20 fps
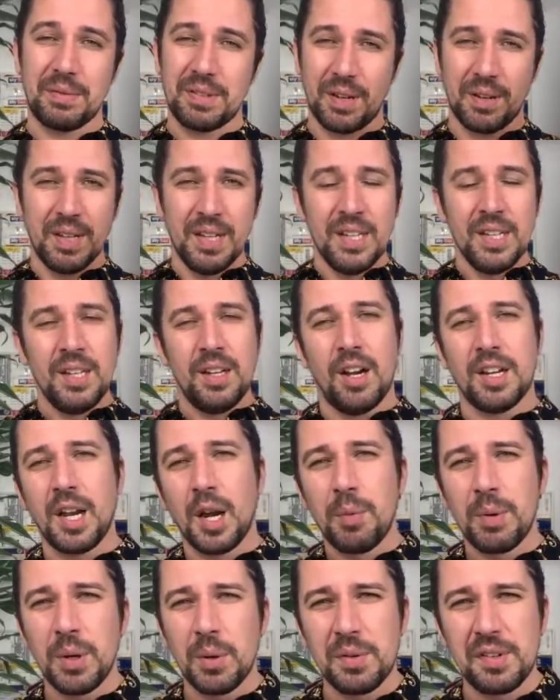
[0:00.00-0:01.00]
So I
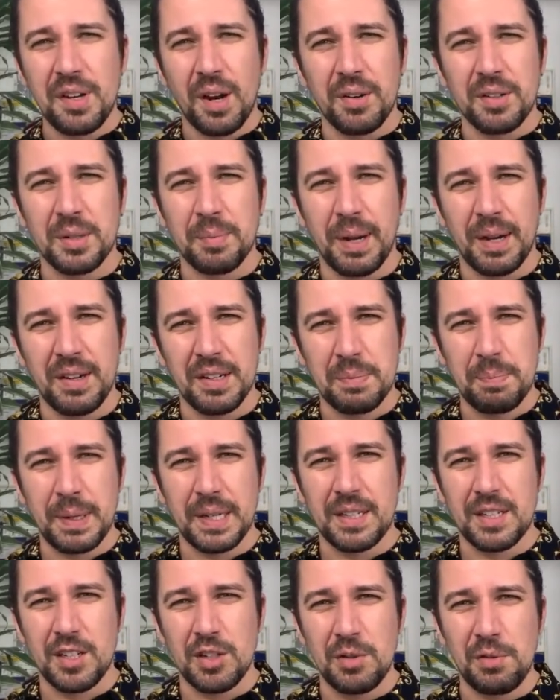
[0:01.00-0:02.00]
know we all joked about his
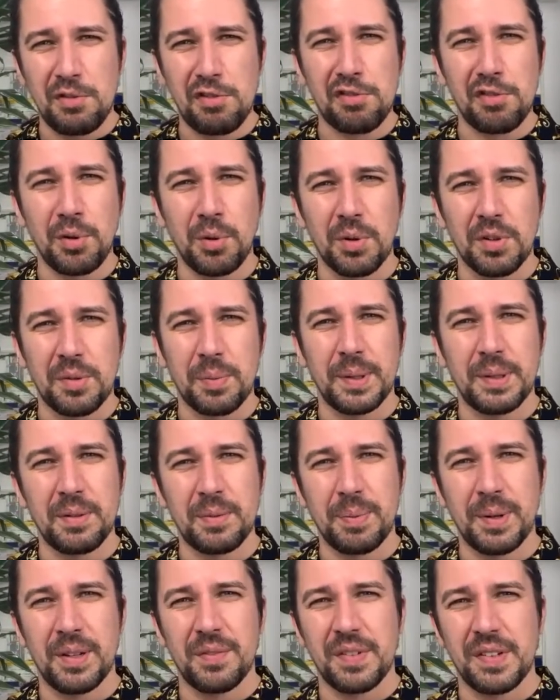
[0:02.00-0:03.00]
big, huge shorts when he was
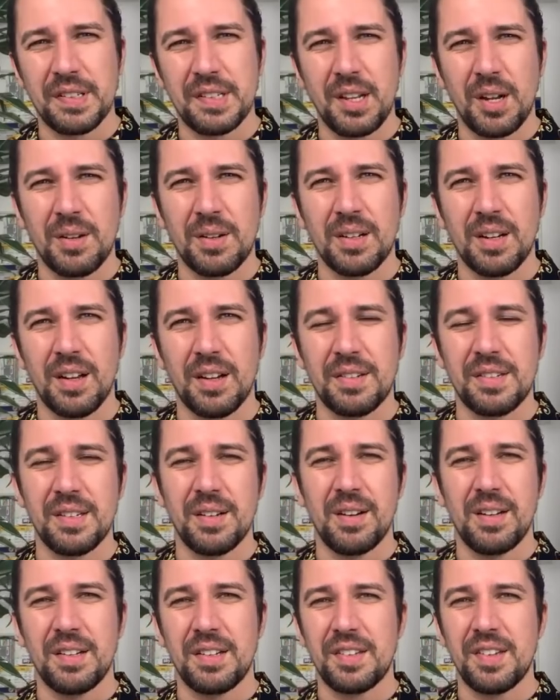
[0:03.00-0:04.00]
playing for Stoke last
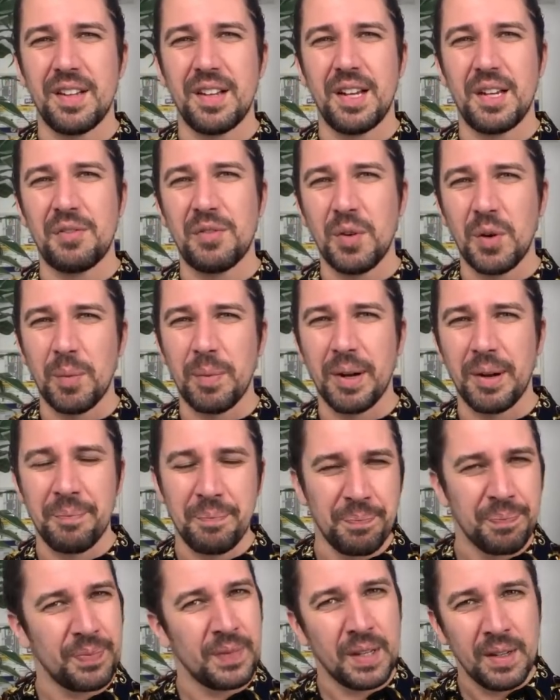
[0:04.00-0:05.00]
year, and he's
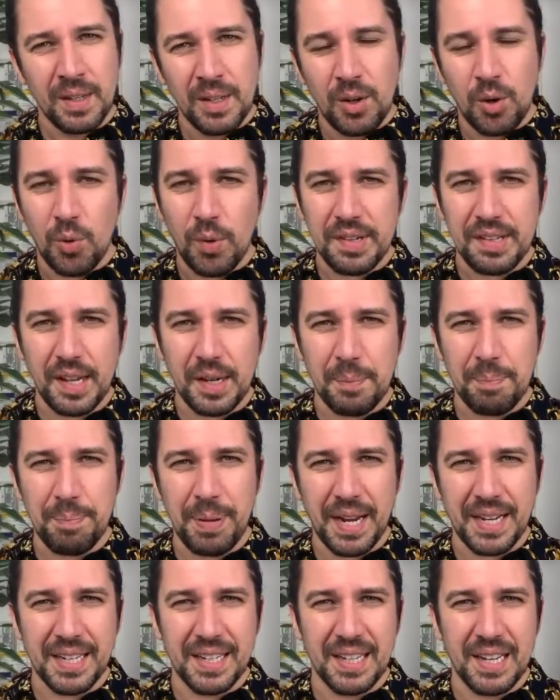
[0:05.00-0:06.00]
34, but always
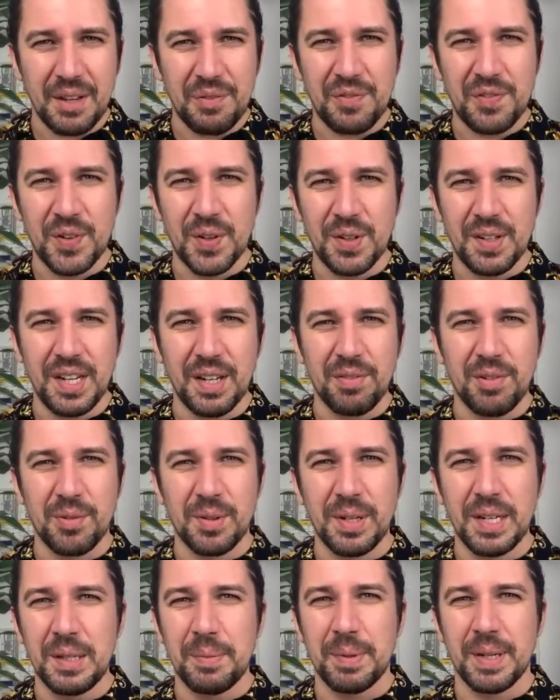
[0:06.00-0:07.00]
had a banging left foot,
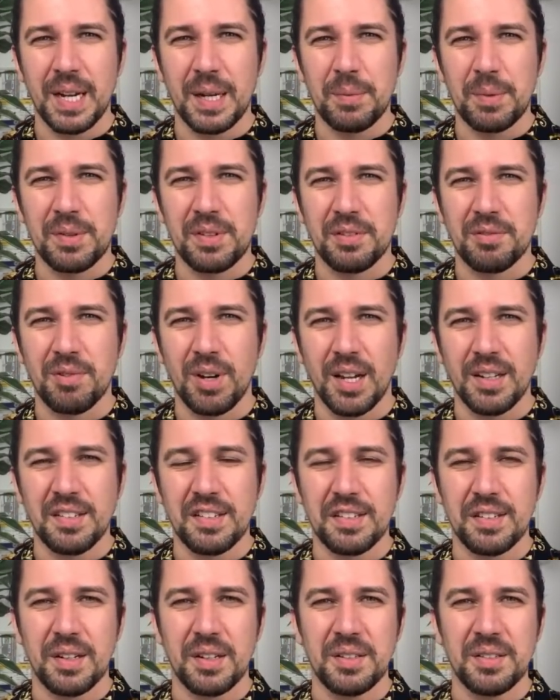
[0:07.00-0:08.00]
never really been able to
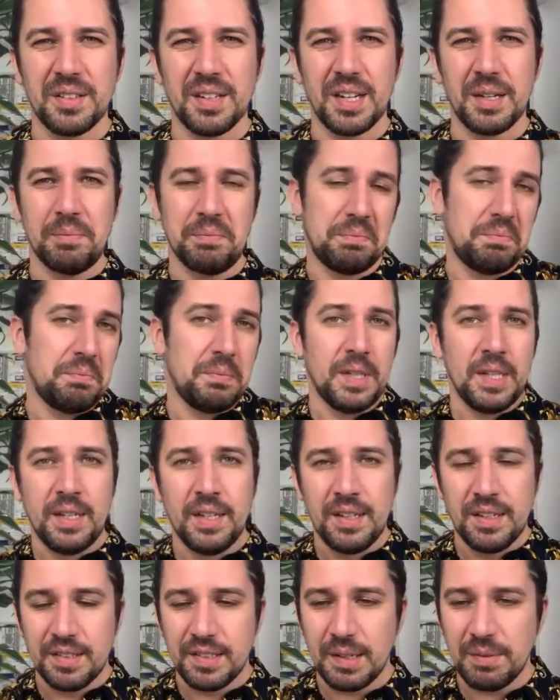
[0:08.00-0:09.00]
run. So
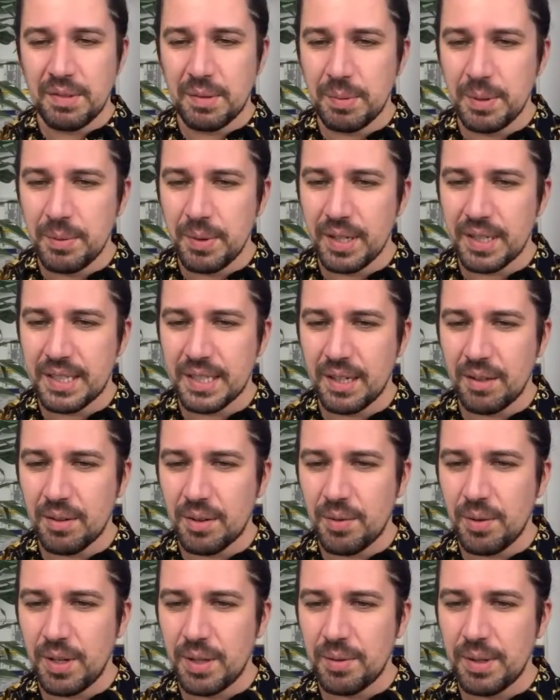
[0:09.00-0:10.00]
seems to be working
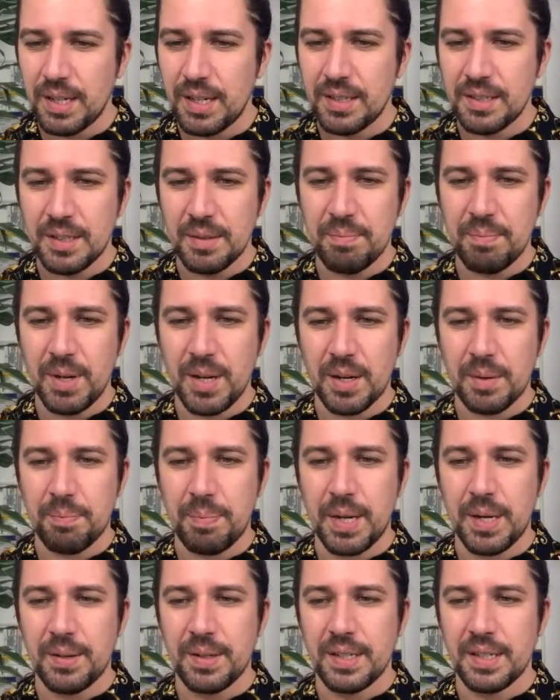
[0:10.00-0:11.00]
out quite well under Mark
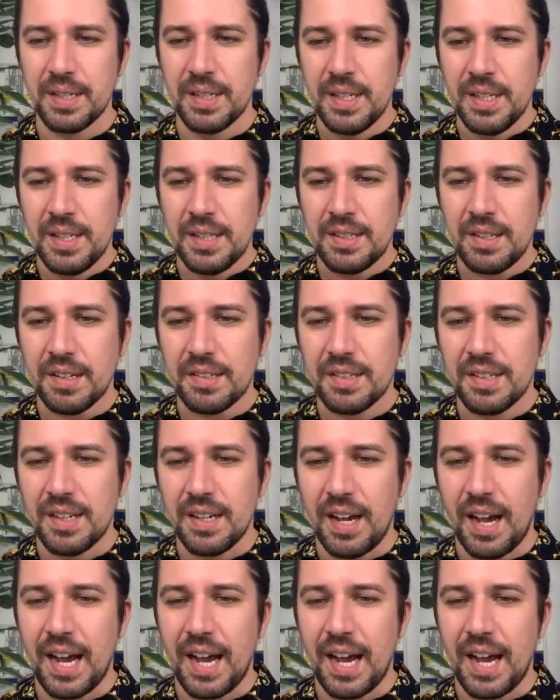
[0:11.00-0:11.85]
Bowen, doesn't it?